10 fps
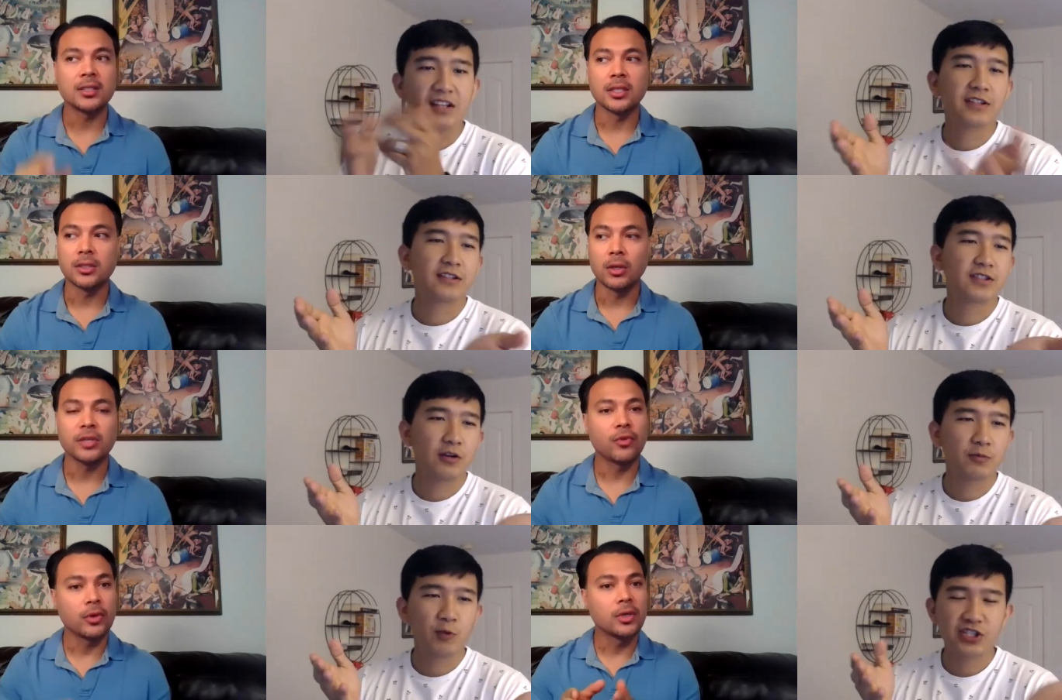Speaker 1: it's a,
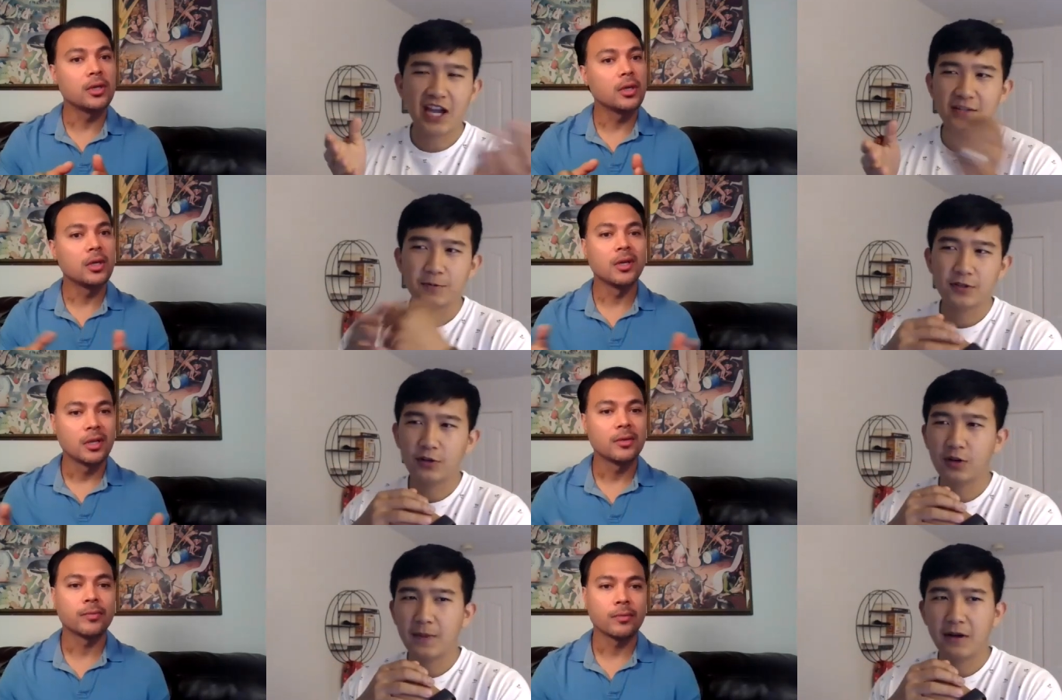so what Jasper's
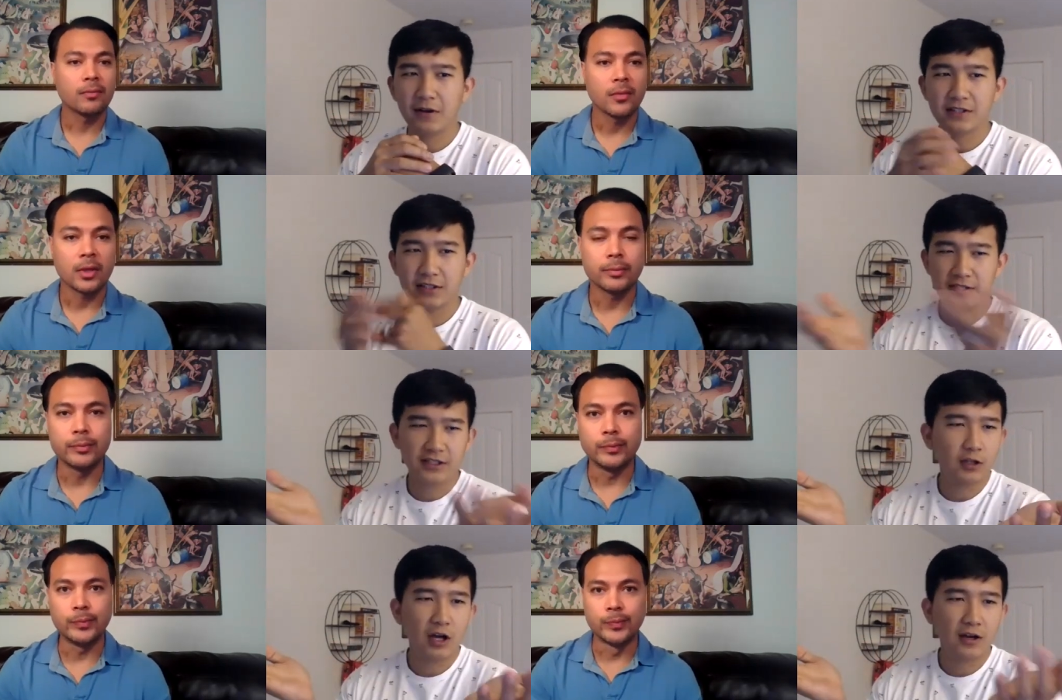talking about, it's a, it's a
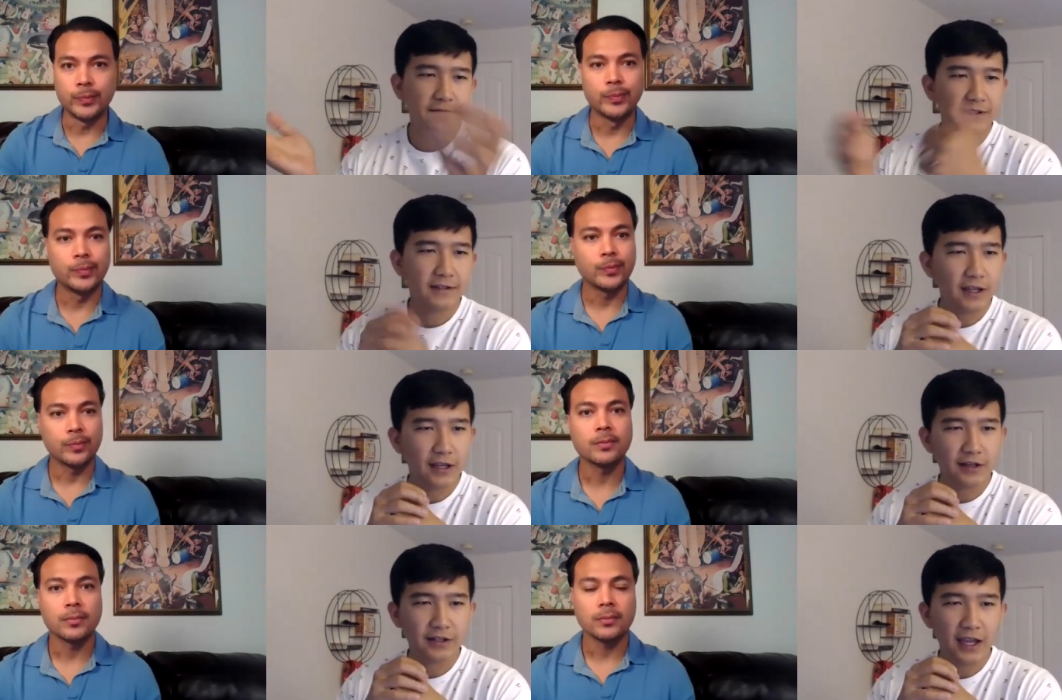loft
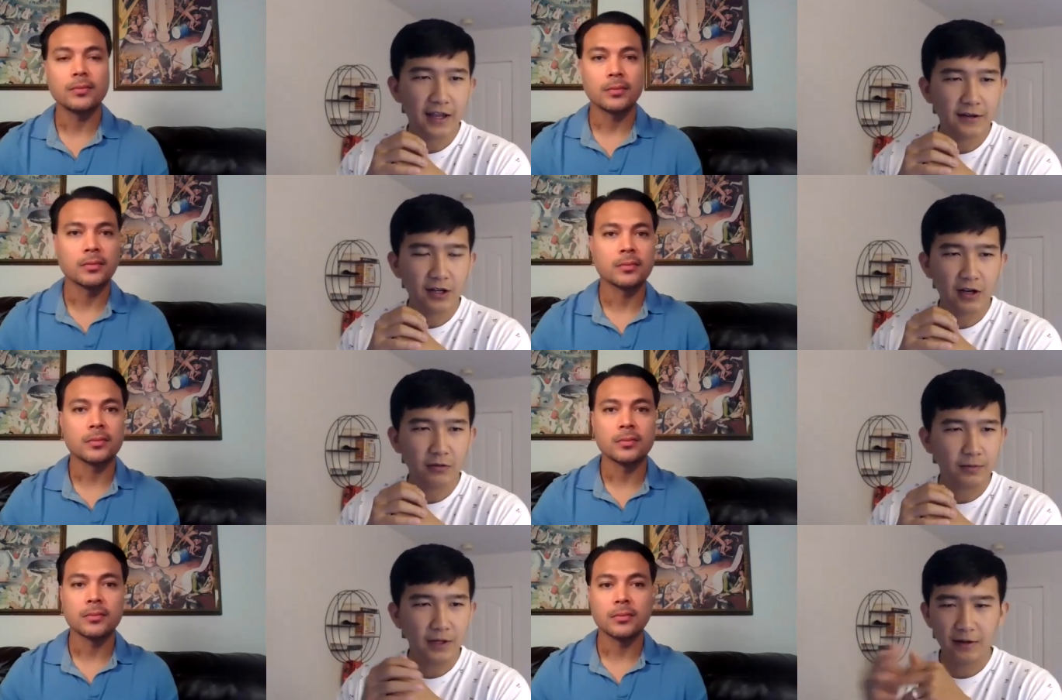in Ghent, you
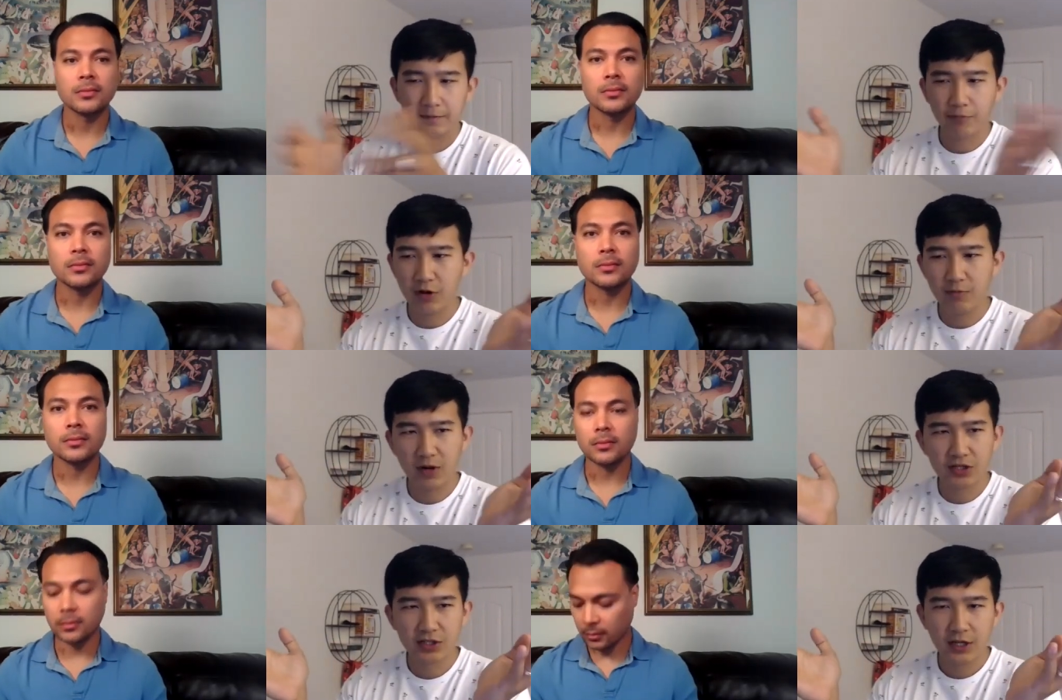know, uh, pretty
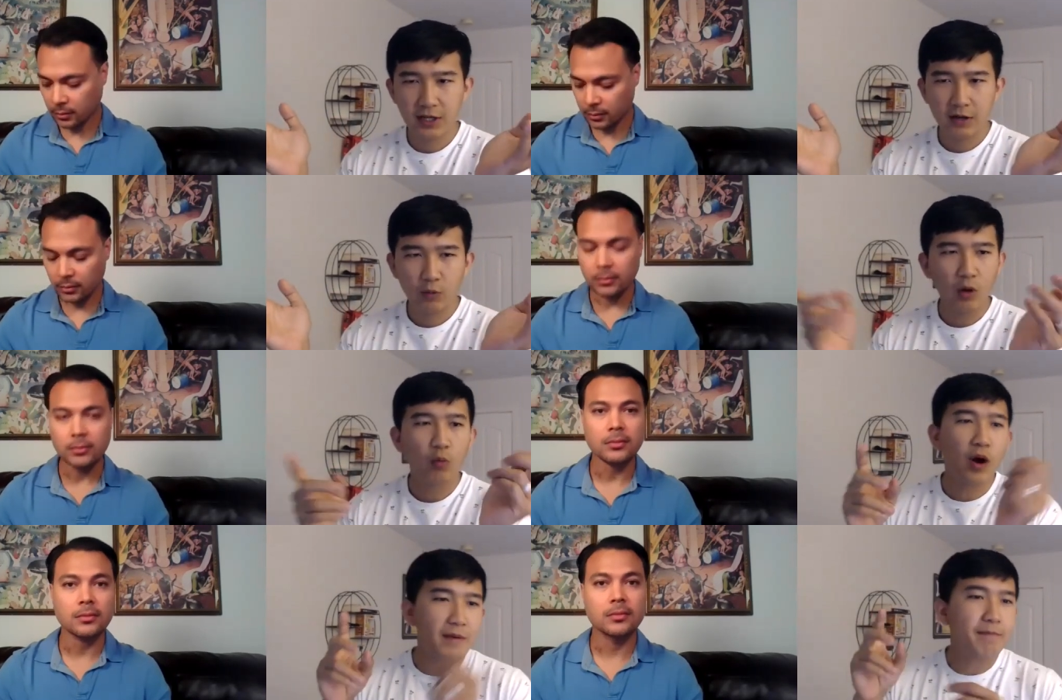much a
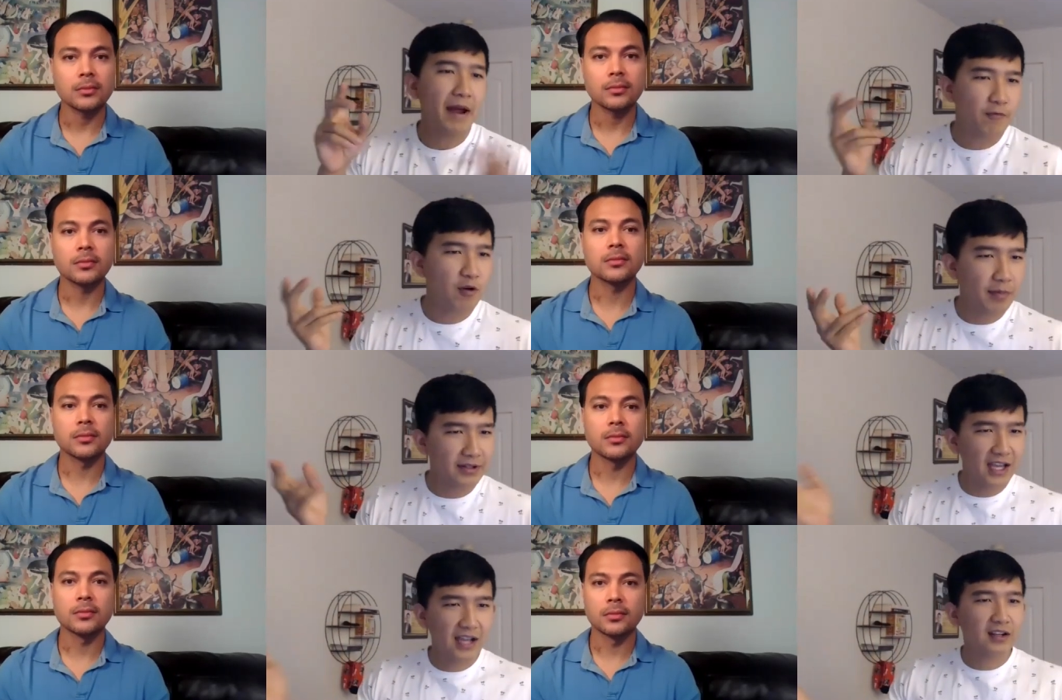one bedroom,
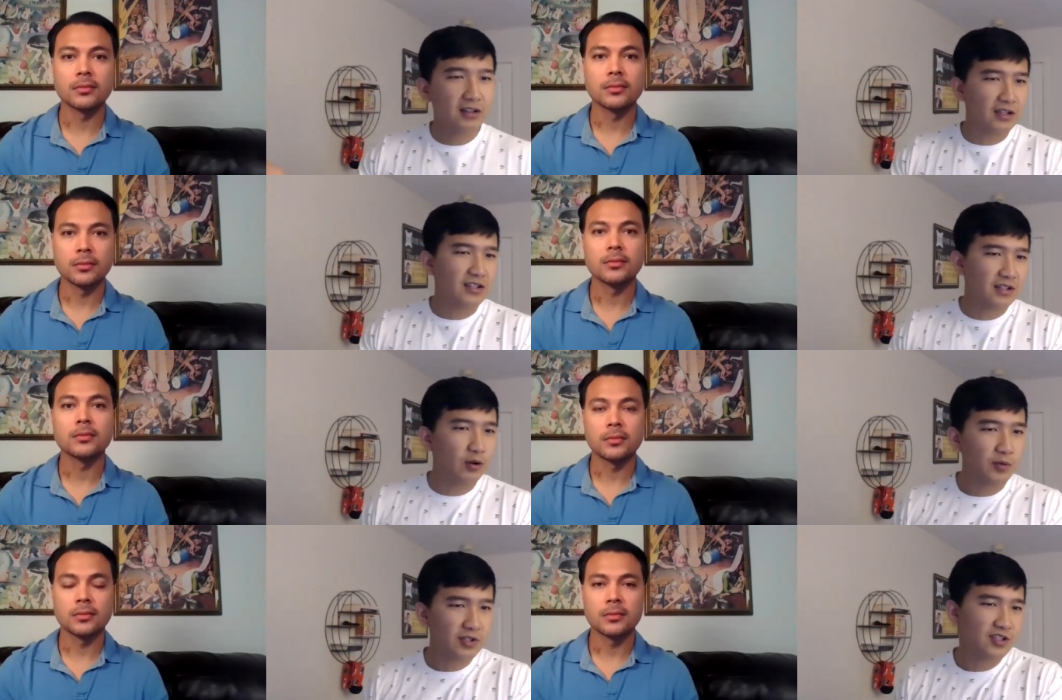but technically it's
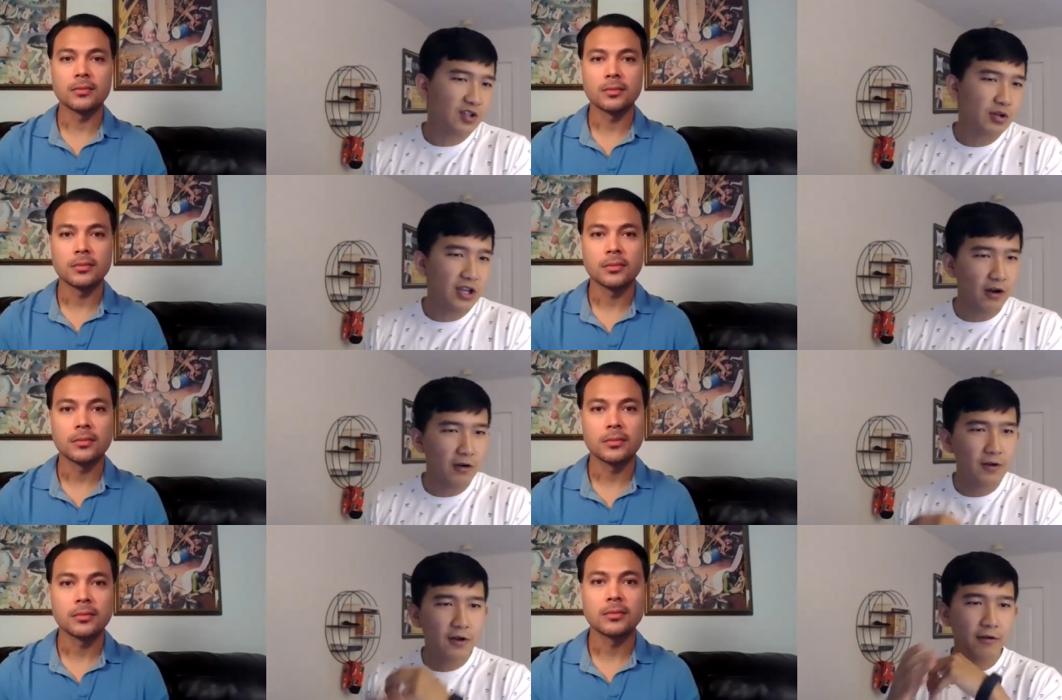almost a studio,
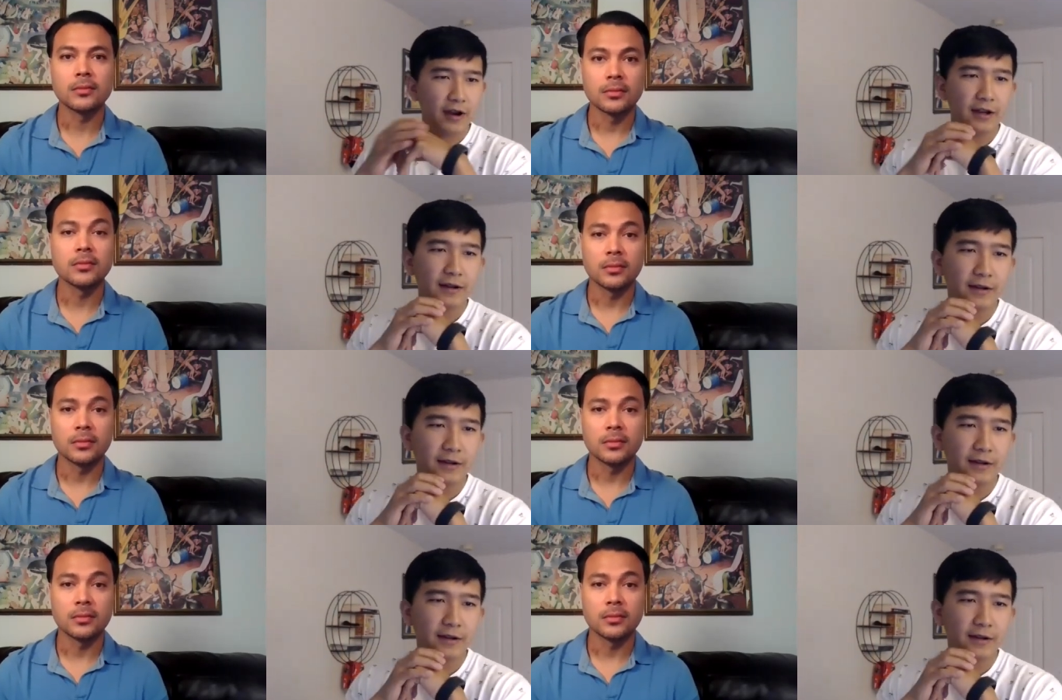right?